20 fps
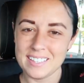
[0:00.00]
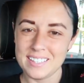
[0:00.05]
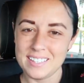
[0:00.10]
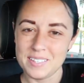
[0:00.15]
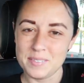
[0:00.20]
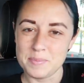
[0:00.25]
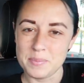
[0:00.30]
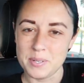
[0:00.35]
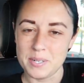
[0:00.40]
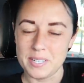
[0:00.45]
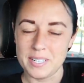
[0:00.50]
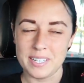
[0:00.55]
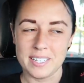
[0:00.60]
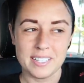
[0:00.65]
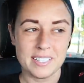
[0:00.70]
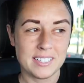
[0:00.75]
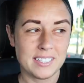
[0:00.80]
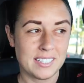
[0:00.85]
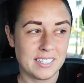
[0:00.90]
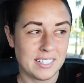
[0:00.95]
Good
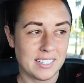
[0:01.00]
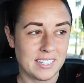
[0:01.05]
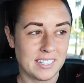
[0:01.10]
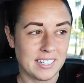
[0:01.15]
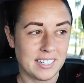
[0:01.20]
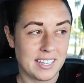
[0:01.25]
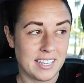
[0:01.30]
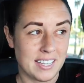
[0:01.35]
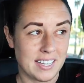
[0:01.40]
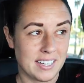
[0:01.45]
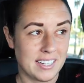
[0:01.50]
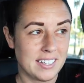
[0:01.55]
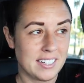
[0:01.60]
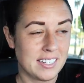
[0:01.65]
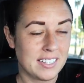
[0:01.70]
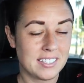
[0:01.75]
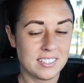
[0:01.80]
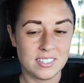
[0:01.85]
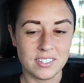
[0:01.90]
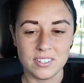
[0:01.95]
morning
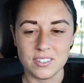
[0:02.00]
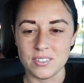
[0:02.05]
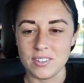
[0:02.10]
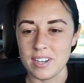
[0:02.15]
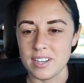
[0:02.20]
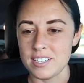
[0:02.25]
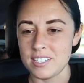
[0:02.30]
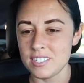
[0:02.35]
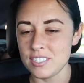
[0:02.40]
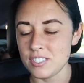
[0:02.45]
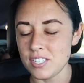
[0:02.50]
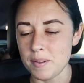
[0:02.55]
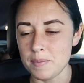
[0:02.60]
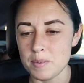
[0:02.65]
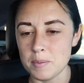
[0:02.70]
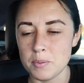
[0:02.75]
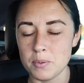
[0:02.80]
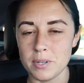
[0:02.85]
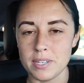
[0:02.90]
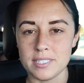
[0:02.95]
again. So I just dropped
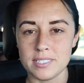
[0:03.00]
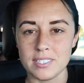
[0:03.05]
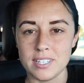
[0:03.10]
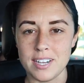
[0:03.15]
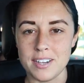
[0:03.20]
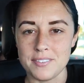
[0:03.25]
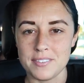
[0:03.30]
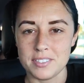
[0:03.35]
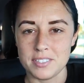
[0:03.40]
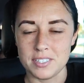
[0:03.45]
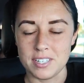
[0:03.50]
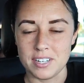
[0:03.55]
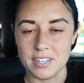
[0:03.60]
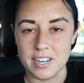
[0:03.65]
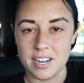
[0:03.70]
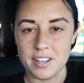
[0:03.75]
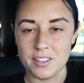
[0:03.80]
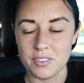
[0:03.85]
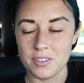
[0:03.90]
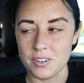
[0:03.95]
the boys off. It's around
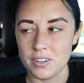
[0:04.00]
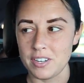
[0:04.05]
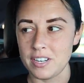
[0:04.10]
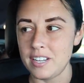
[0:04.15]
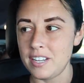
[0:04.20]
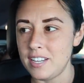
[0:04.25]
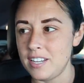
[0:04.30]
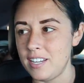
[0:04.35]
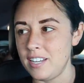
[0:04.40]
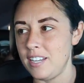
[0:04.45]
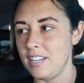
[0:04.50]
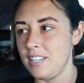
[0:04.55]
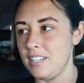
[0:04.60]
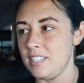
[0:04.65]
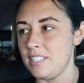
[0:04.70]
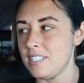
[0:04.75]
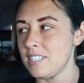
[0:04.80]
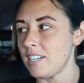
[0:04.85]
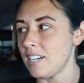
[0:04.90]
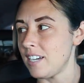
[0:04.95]
8:30,
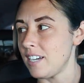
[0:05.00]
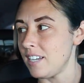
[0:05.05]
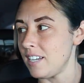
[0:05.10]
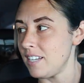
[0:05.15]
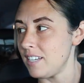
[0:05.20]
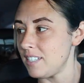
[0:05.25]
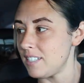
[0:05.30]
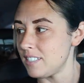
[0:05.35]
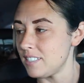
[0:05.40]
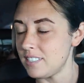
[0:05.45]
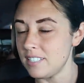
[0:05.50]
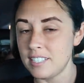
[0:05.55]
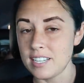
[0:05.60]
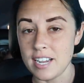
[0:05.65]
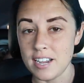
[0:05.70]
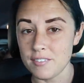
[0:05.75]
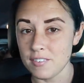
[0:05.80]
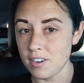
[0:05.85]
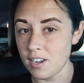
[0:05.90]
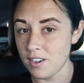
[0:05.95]
and I didn't
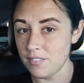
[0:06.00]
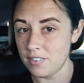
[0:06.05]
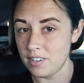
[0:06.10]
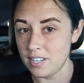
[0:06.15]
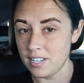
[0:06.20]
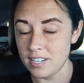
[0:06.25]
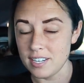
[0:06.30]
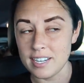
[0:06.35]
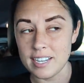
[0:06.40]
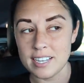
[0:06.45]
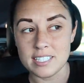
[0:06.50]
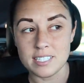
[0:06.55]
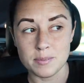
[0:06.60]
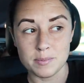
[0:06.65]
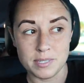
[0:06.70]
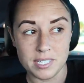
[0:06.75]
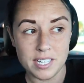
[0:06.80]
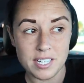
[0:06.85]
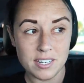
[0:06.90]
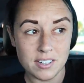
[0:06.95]
have coffee yet. I had
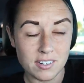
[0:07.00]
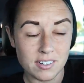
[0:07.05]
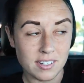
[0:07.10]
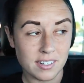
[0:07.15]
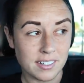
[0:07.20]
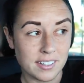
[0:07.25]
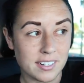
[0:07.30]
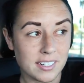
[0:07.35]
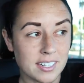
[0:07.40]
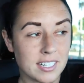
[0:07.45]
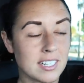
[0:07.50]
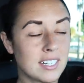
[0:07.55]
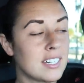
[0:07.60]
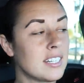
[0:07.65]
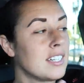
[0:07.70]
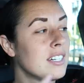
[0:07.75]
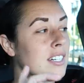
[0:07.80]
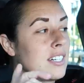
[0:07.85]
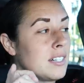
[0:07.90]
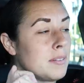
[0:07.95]
some tea earlier,
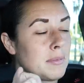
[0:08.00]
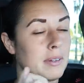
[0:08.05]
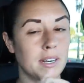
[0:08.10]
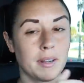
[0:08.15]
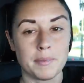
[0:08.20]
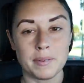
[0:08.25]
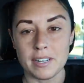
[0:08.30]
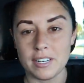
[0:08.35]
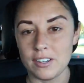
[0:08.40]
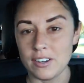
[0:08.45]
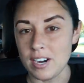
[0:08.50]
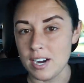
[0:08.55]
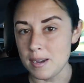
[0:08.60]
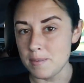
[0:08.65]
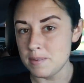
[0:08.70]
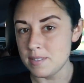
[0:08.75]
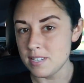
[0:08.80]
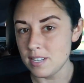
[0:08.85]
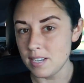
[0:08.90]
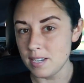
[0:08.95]
but I'm gonna
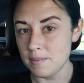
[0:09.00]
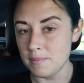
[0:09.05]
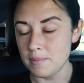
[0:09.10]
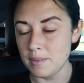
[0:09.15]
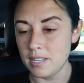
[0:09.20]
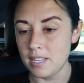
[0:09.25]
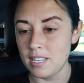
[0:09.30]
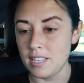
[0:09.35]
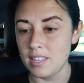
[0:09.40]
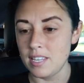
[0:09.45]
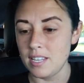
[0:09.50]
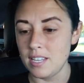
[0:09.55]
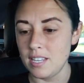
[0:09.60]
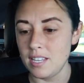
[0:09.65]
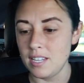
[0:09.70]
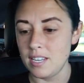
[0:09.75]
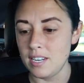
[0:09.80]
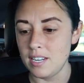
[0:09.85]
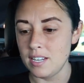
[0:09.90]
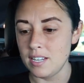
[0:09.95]
grab some, and
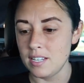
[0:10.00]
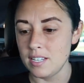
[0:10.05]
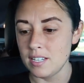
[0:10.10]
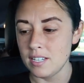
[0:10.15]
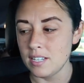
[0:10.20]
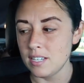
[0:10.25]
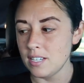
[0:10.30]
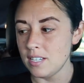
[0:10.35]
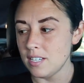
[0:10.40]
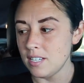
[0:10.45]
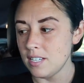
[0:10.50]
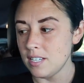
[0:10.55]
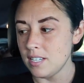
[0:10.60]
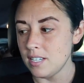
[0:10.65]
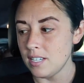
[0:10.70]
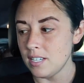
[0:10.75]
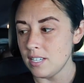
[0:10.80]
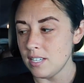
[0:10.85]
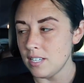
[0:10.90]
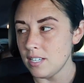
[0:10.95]

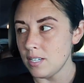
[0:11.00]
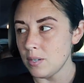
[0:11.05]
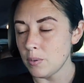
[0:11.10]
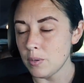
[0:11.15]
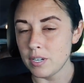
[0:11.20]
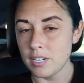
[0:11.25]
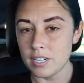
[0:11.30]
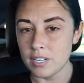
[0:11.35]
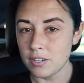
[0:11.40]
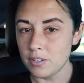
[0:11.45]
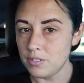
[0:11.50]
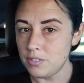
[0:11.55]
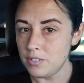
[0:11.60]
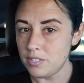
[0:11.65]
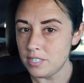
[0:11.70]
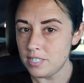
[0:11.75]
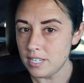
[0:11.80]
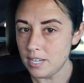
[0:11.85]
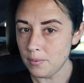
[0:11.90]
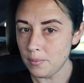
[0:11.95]
then we're gonna go do
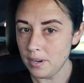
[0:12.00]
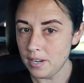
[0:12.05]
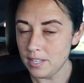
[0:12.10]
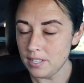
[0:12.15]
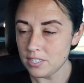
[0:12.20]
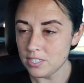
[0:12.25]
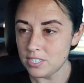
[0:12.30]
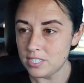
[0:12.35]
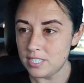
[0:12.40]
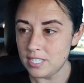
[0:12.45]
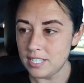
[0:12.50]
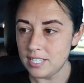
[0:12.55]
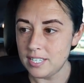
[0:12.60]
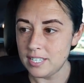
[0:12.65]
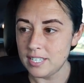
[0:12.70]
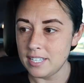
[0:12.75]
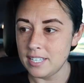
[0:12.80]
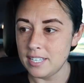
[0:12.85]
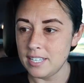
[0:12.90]
the Detweiler's thing,